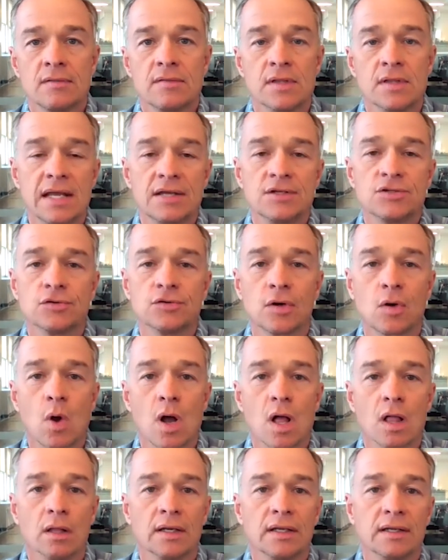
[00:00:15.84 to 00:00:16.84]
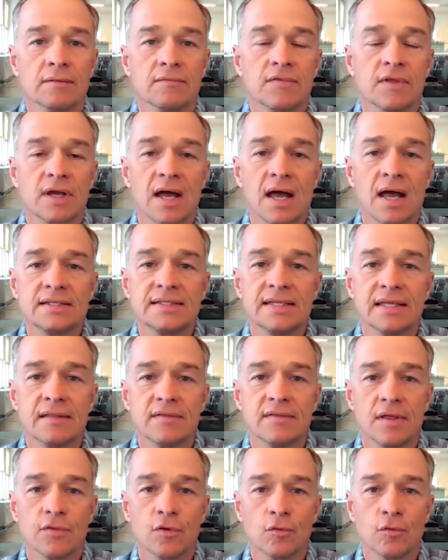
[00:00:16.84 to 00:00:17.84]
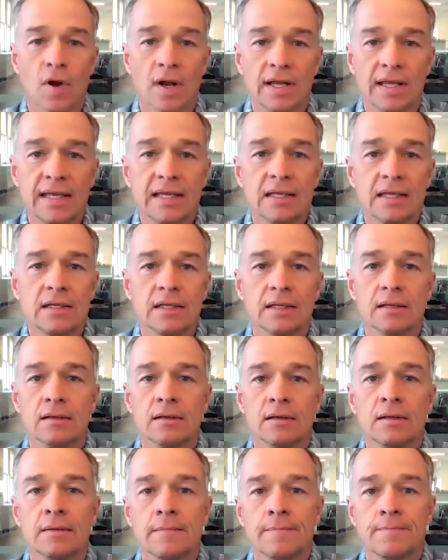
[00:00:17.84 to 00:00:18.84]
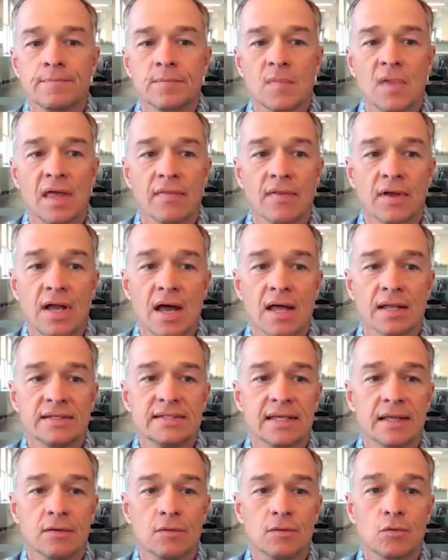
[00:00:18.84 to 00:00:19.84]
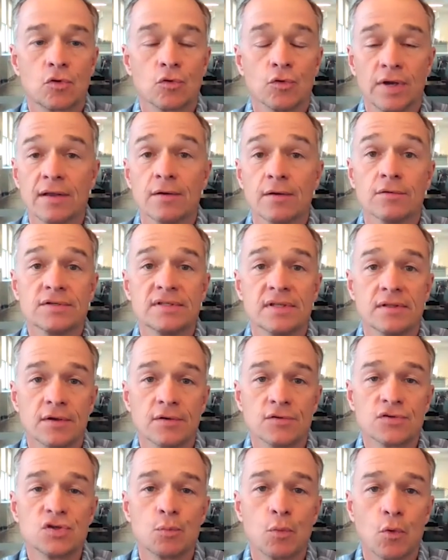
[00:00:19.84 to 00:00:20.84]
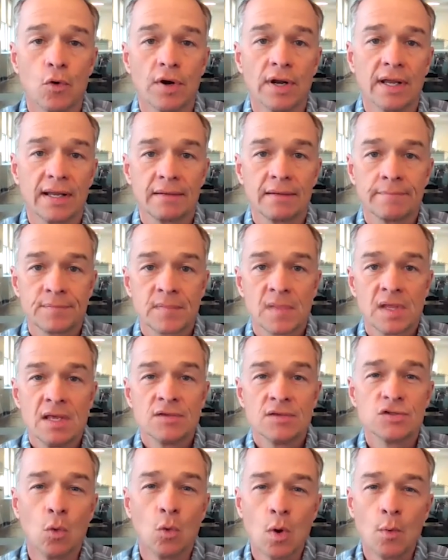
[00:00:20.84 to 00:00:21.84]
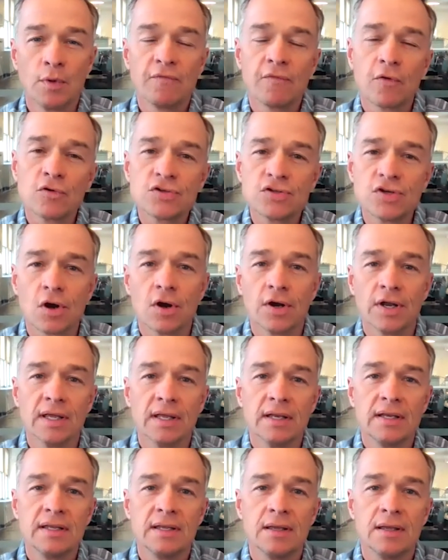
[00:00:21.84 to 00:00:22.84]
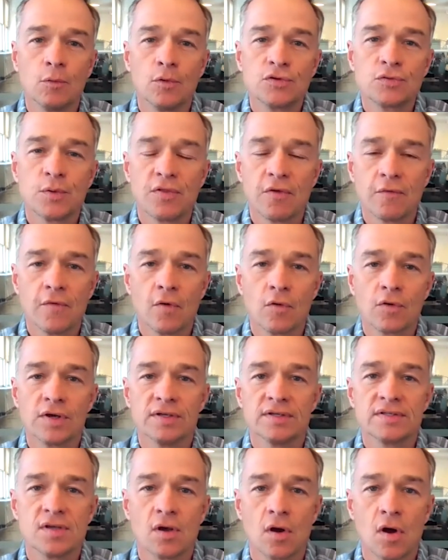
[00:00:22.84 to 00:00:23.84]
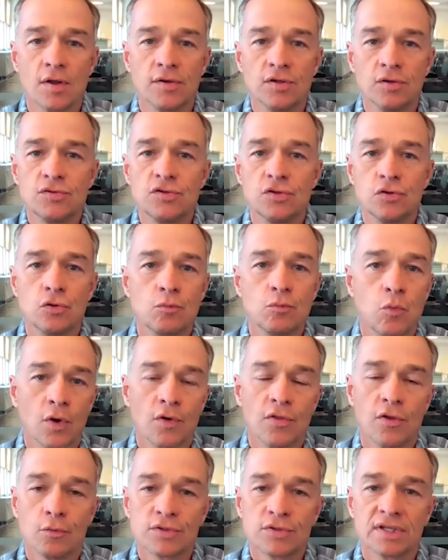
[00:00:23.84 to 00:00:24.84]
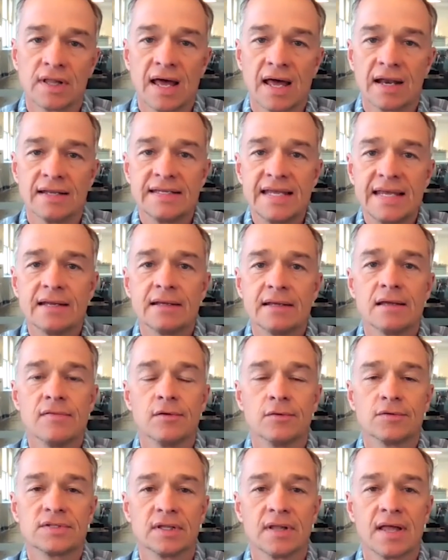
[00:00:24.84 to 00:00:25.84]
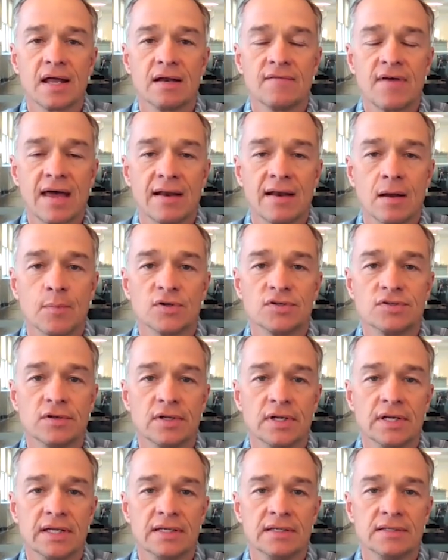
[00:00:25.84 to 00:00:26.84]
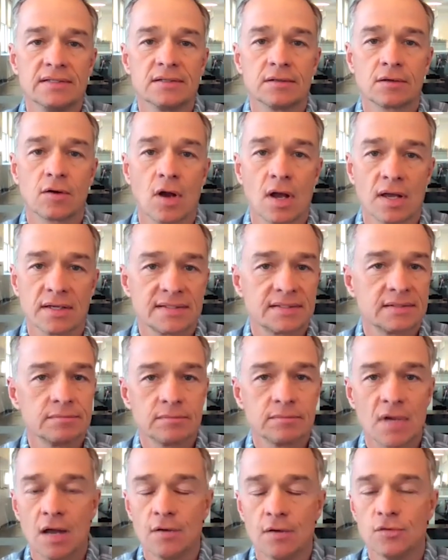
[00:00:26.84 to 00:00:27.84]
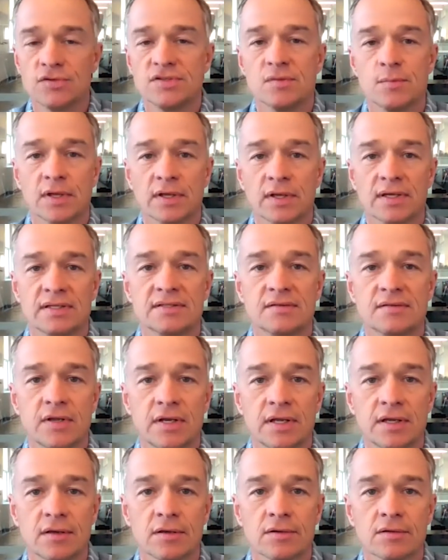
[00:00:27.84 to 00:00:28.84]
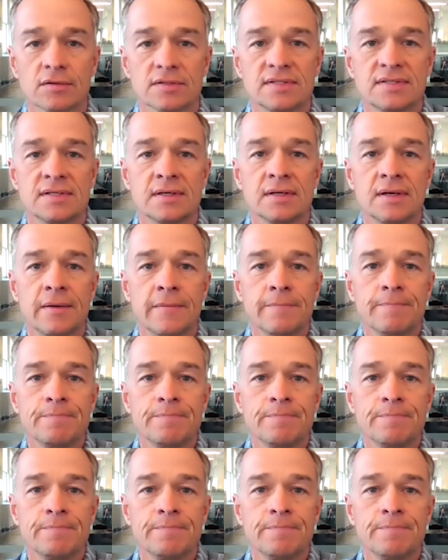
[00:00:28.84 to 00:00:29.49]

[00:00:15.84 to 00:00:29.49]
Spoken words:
the nature and quality of the content that they're running in and the content creators that they're supporting. So when we first started, it was with a focus on YouTube, where there was a lot of data and there was a lot of ad opportunities across hundreds of millions of videos.